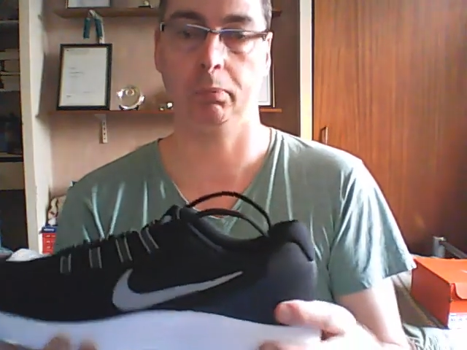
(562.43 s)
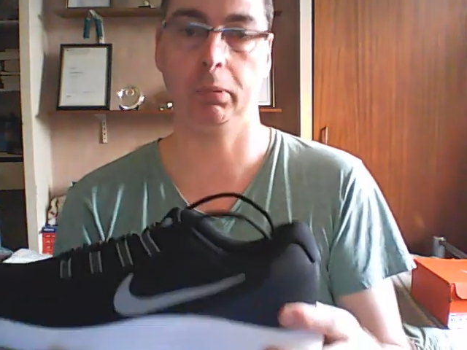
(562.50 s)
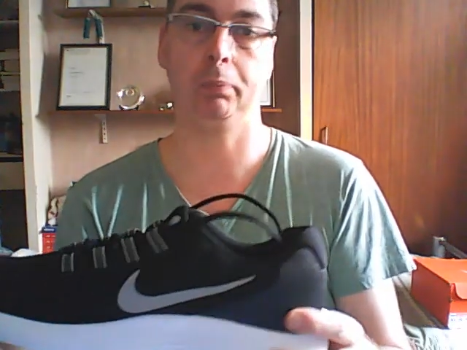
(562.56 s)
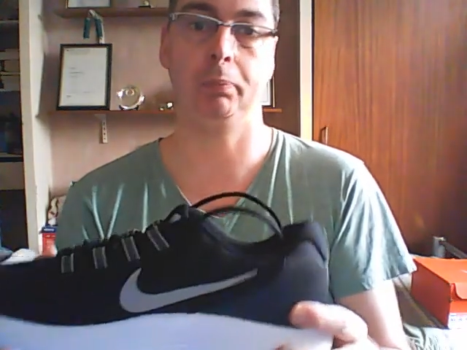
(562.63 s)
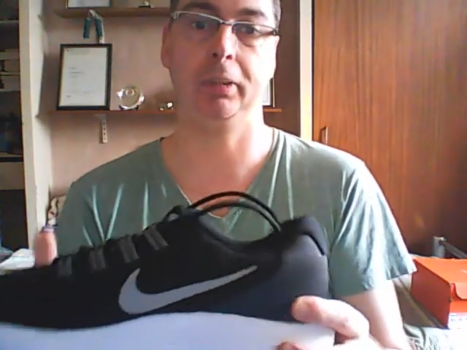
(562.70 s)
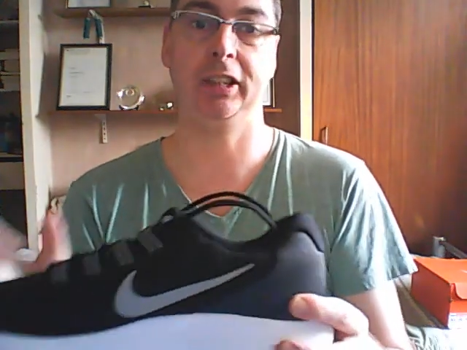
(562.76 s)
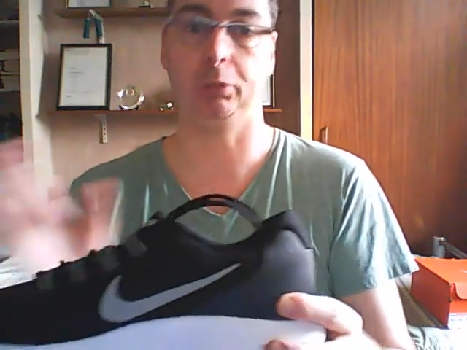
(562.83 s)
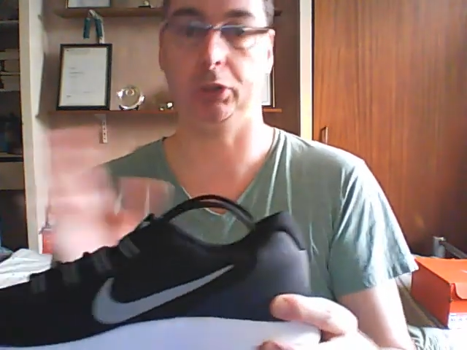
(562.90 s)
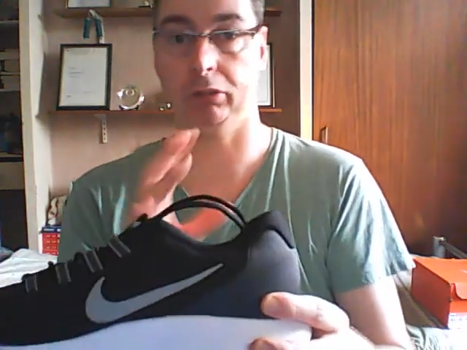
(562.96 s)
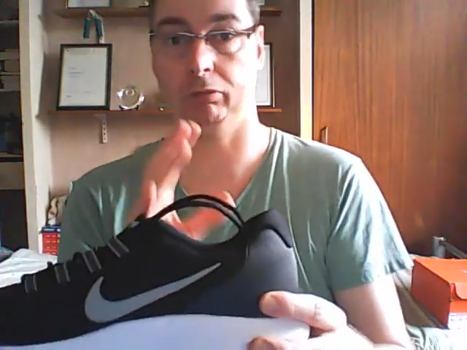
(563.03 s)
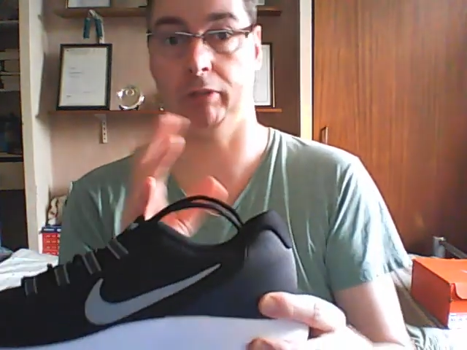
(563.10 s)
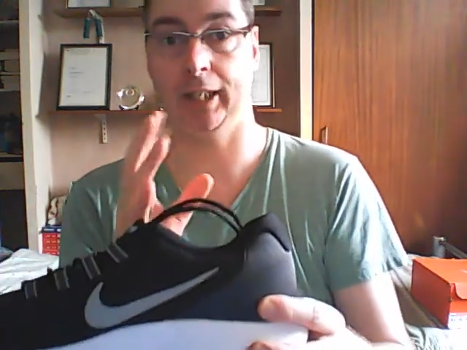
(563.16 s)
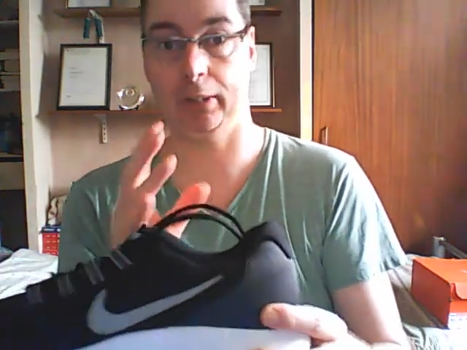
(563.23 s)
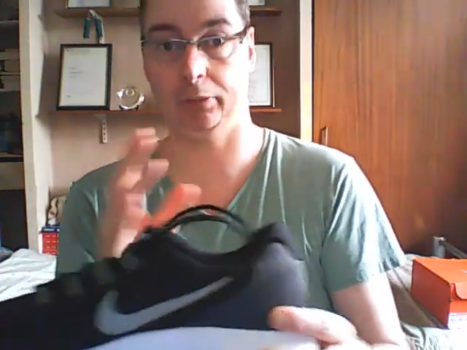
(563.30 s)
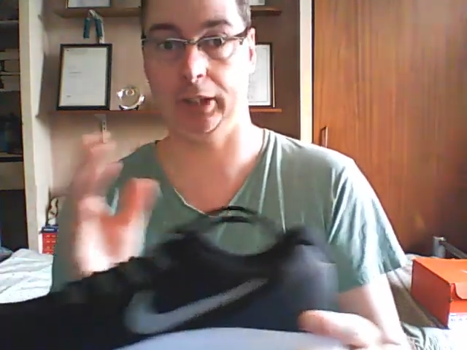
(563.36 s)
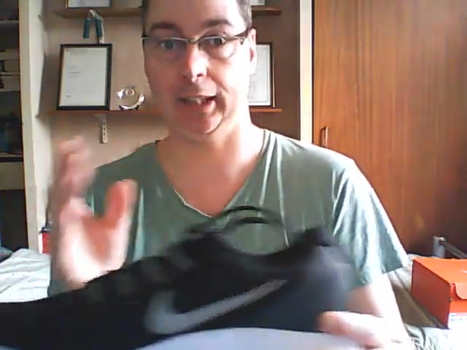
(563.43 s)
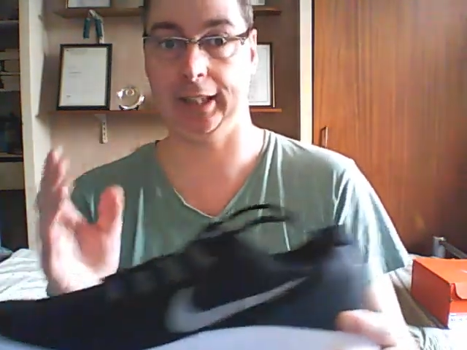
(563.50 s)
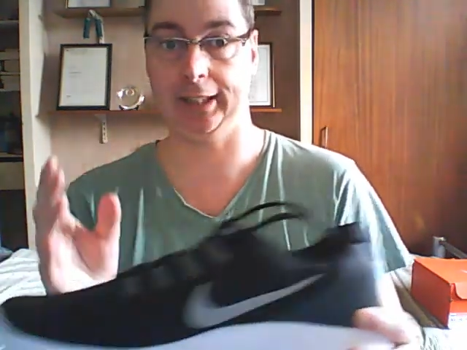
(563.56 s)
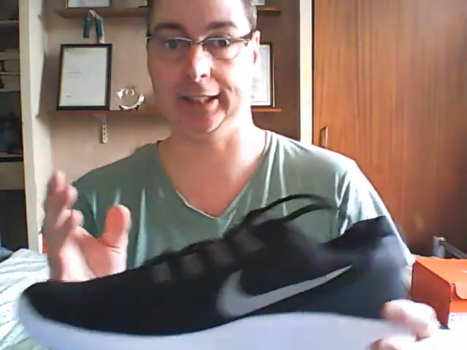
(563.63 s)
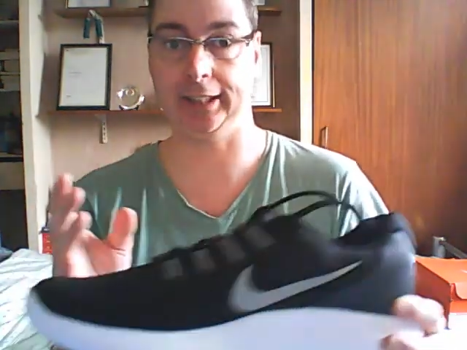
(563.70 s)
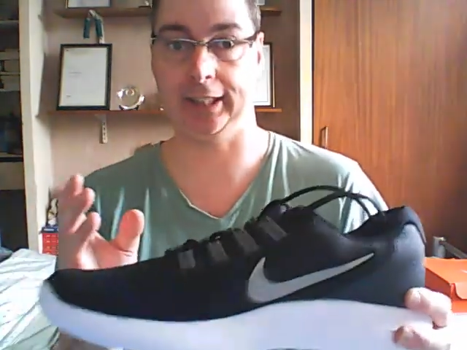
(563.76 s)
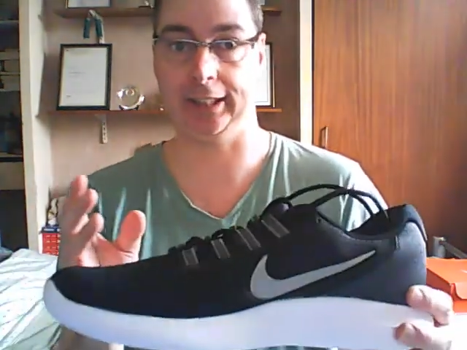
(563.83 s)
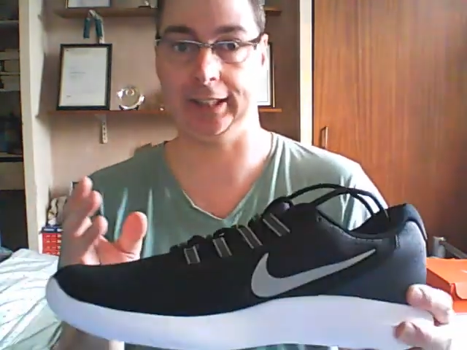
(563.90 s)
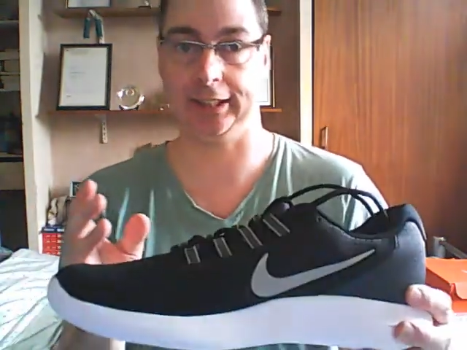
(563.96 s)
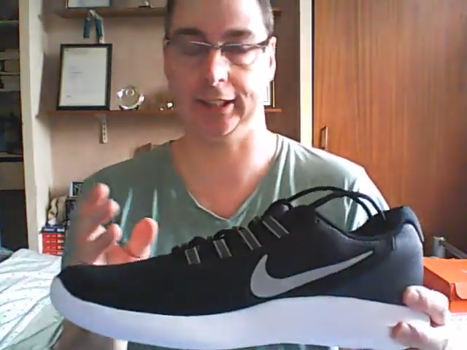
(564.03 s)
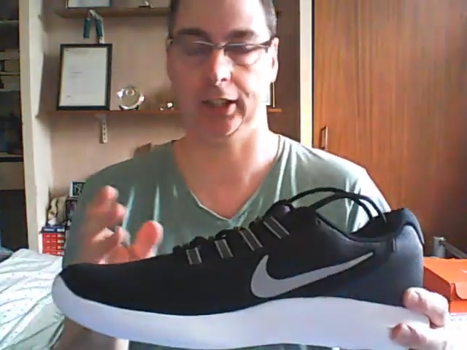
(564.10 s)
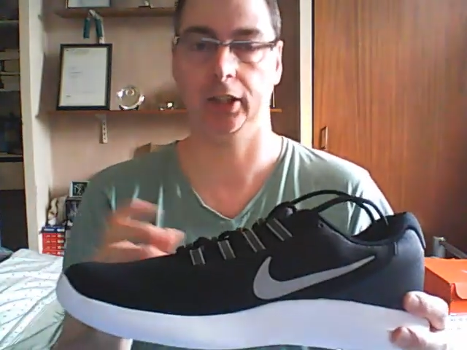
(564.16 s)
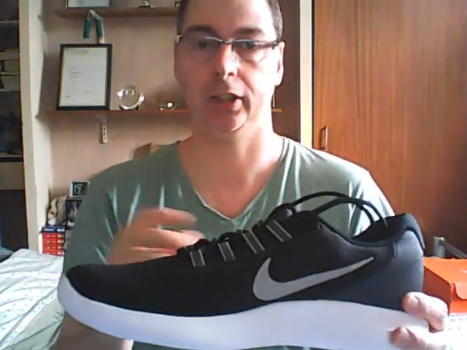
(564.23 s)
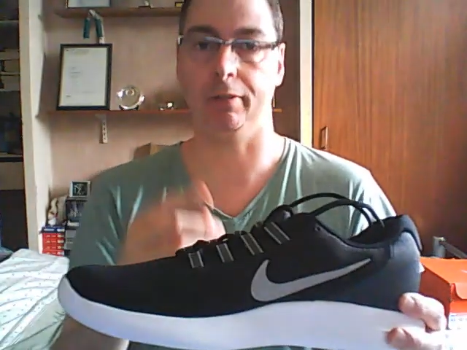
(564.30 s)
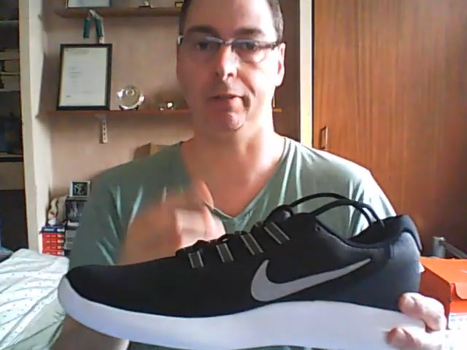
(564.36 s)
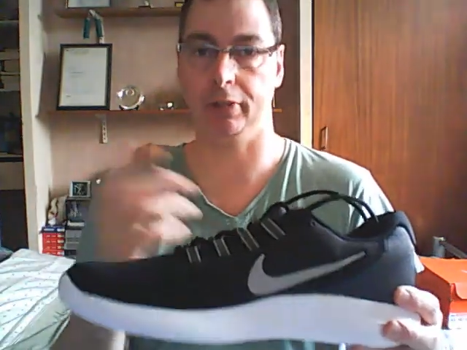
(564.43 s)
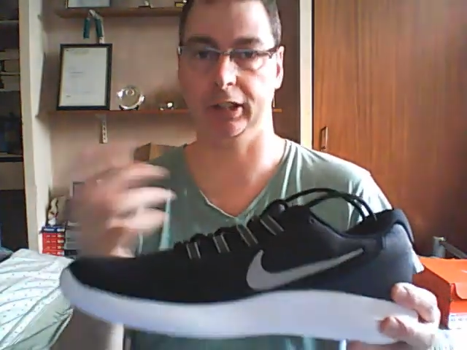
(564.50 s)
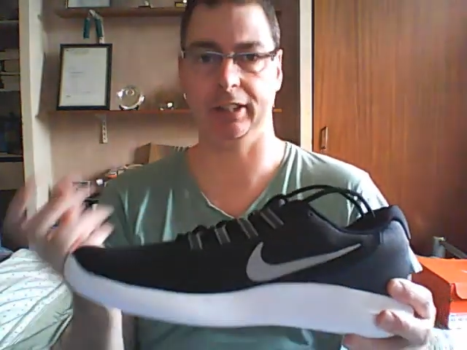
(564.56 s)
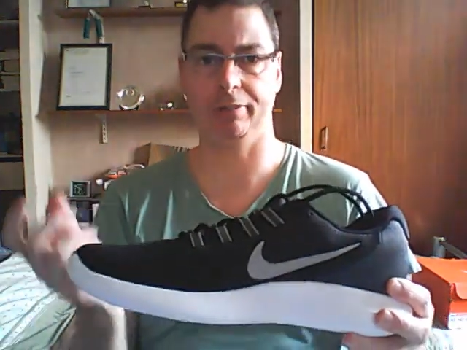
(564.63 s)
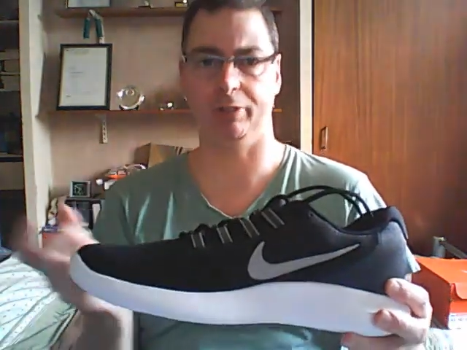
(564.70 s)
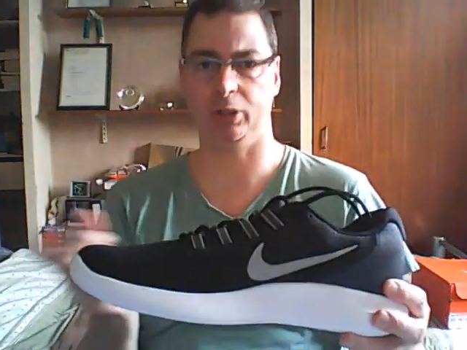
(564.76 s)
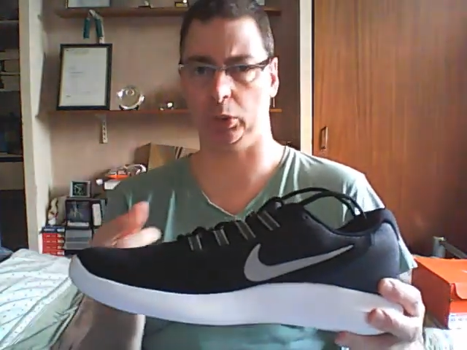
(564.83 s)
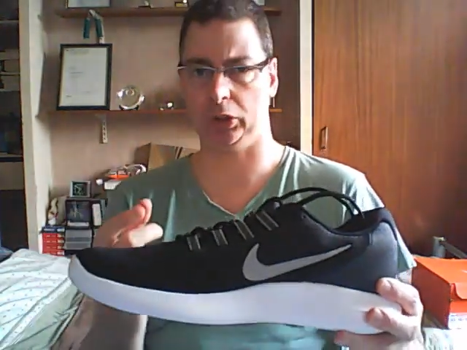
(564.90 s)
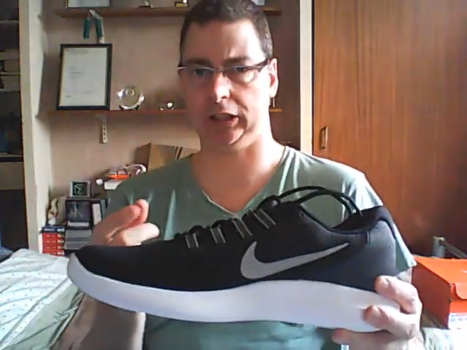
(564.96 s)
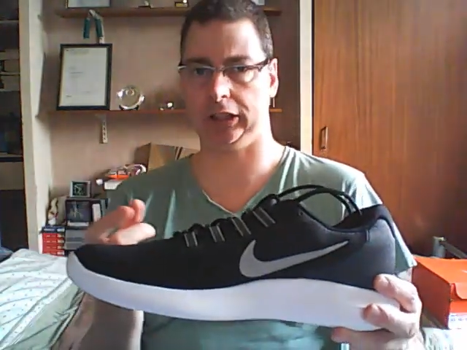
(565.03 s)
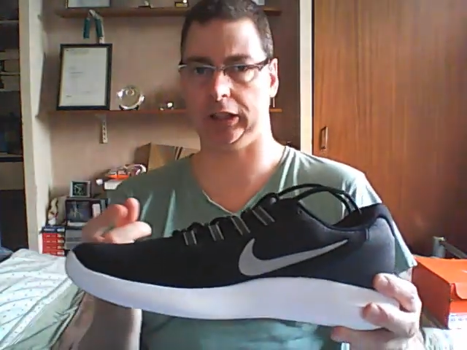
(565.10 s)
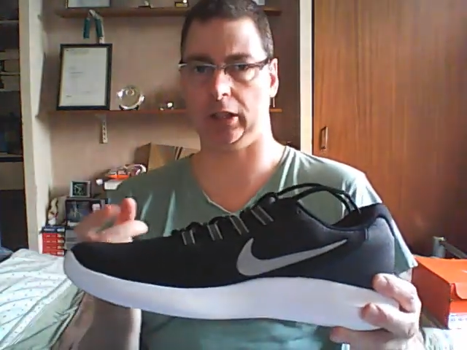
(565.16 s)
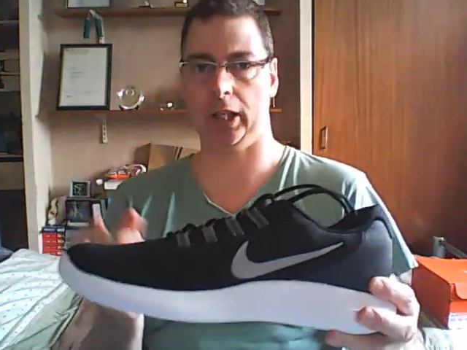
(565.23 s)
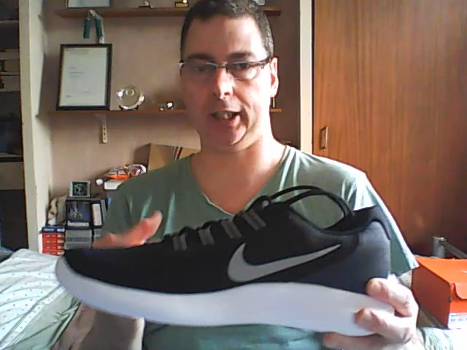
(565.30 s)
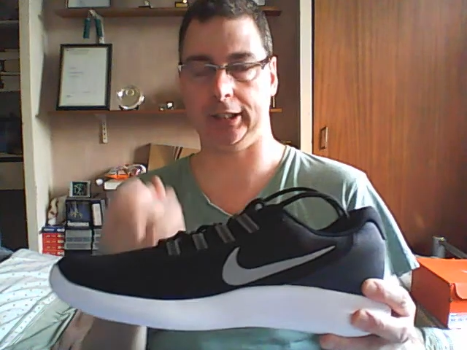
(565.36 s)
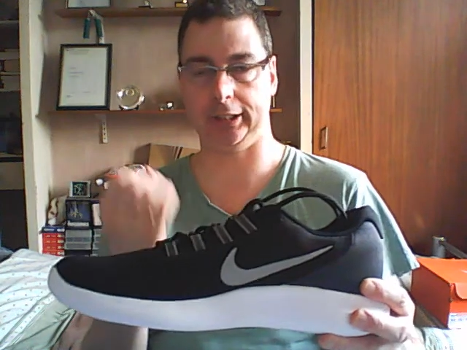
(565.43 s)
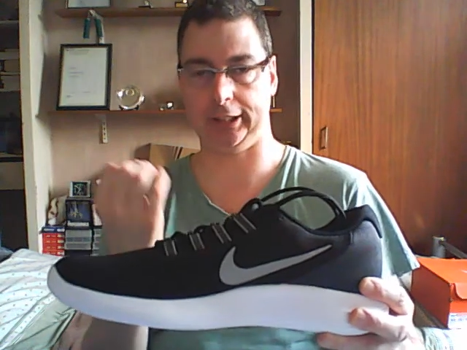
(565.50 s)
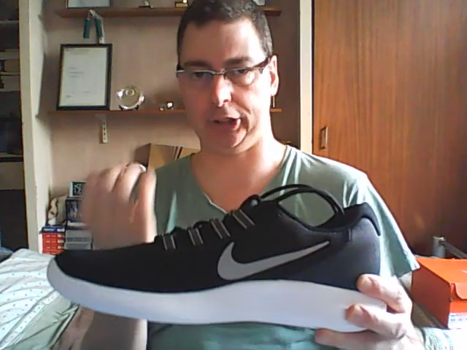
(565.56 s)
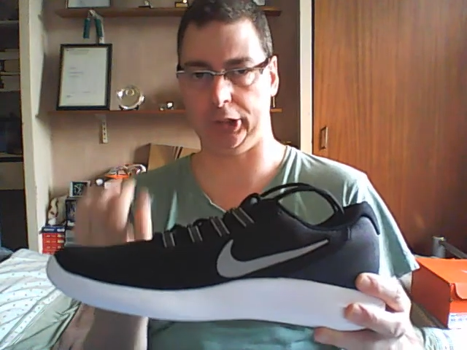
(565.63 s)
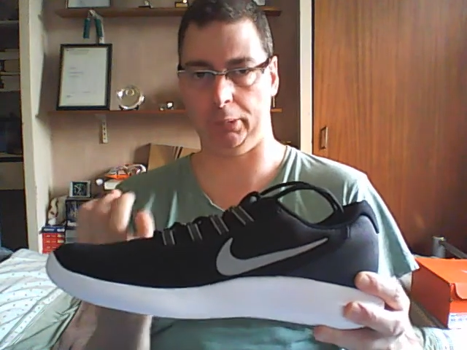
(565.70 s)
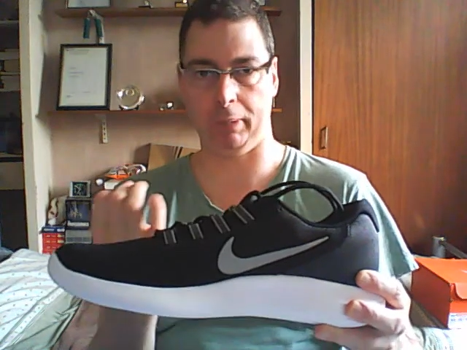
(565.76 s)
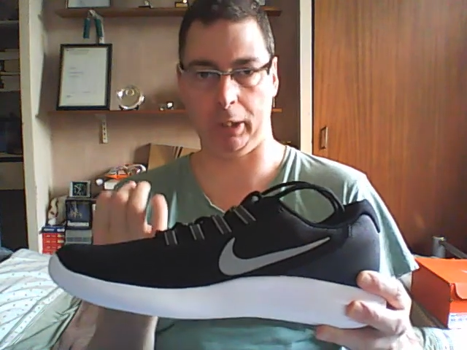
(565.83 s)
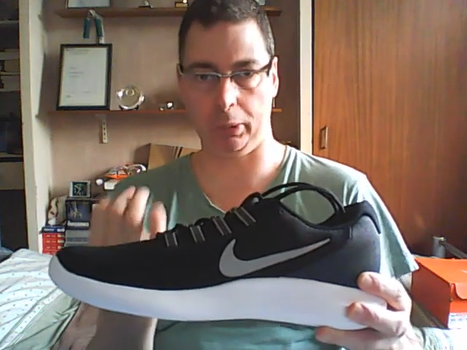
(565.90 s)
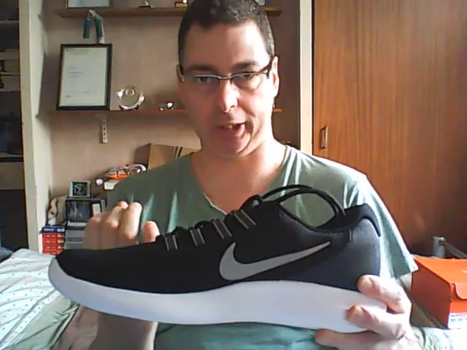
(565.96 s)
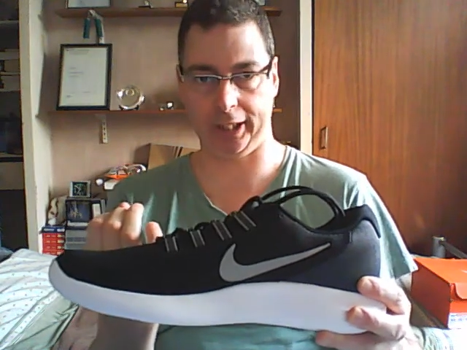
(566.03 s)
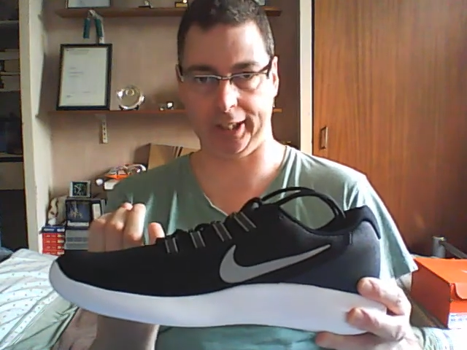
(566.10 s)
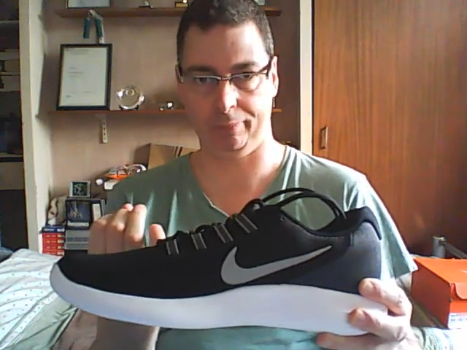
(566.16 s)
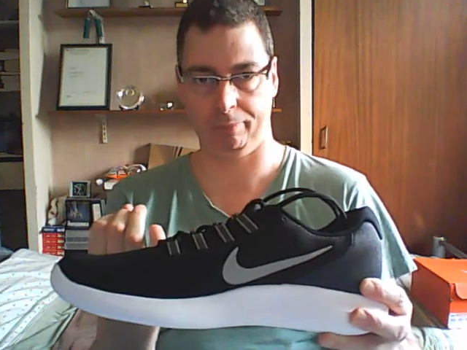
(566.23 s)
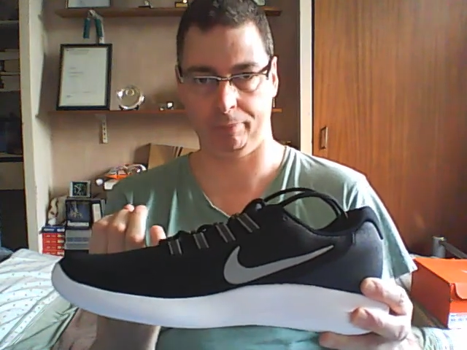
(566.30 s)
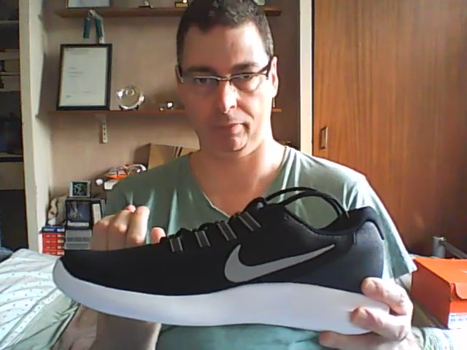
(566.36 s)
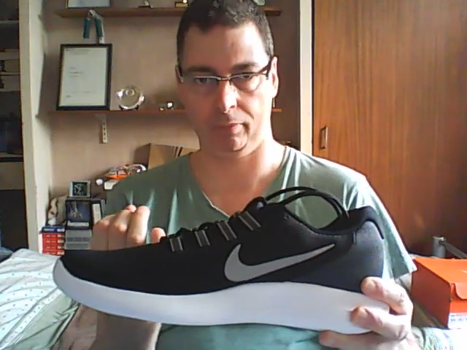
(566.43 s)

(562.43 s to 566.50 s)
Problem is with the round laces, they're very difficult to tie because they're too bulky.